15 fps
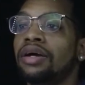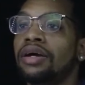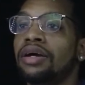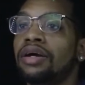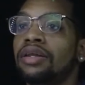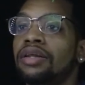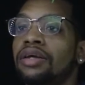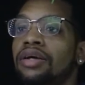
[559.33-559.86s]

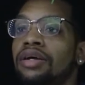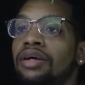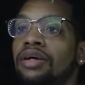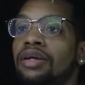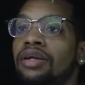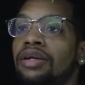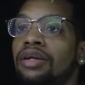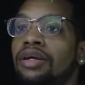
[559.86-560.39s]
And
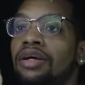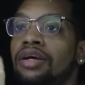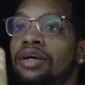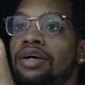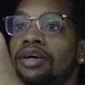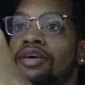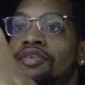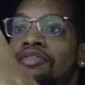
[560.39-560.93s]
then
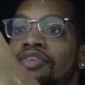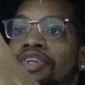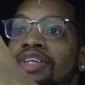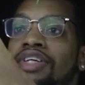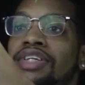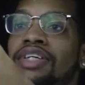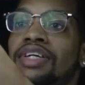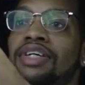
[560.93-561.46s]

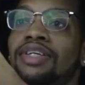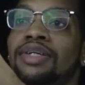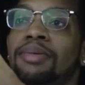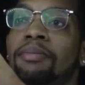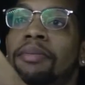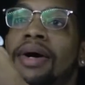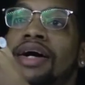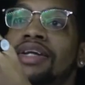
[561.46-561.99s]
56
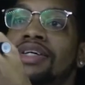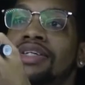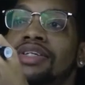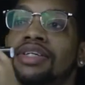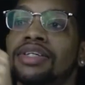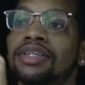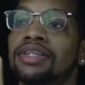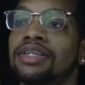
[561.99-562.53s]
minus
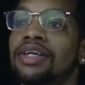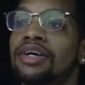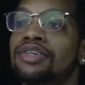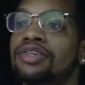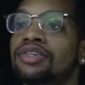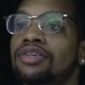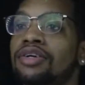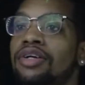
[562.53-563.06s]
60,
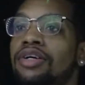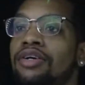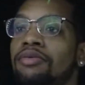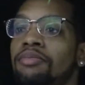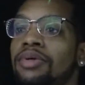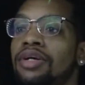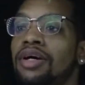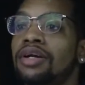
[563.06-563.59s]
that's just gonna give
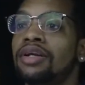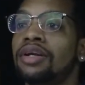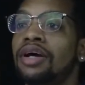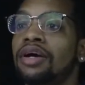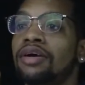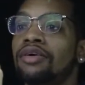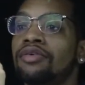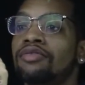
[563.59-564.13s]
me a
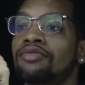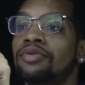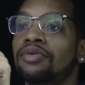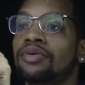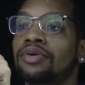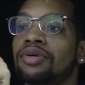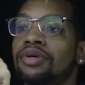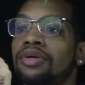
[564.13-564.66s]

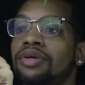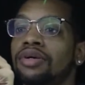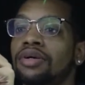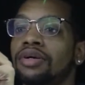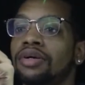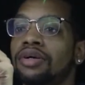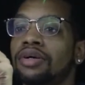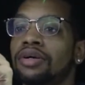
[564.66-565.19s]
-4.
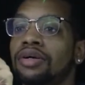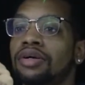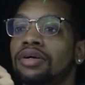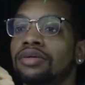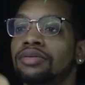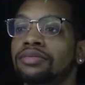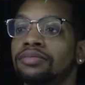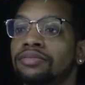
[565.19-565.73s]

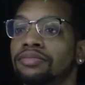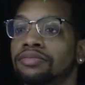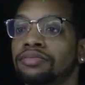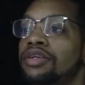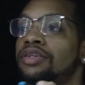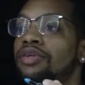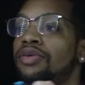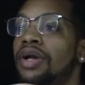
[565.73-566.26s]

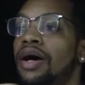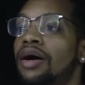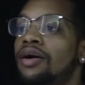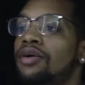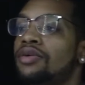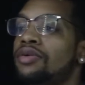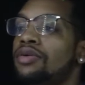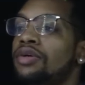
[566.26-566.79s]
So
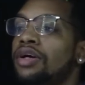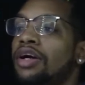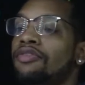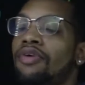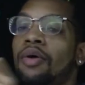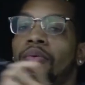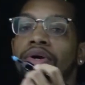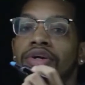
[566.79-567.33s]
now,
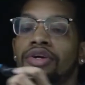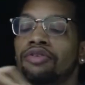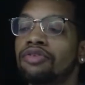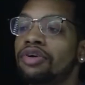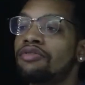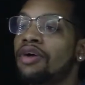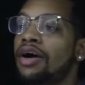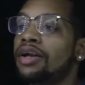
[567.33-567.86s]
if I wanted to
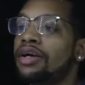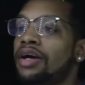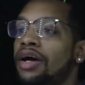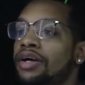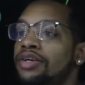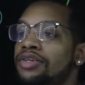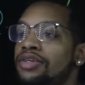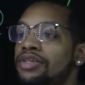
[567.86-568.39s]
rewrite it,
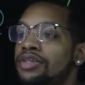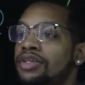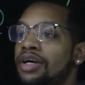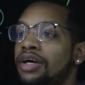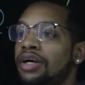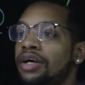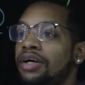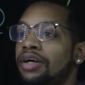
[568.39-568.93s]
I can just
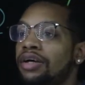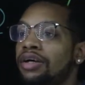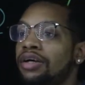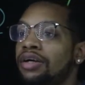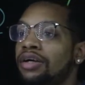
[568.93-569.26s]
say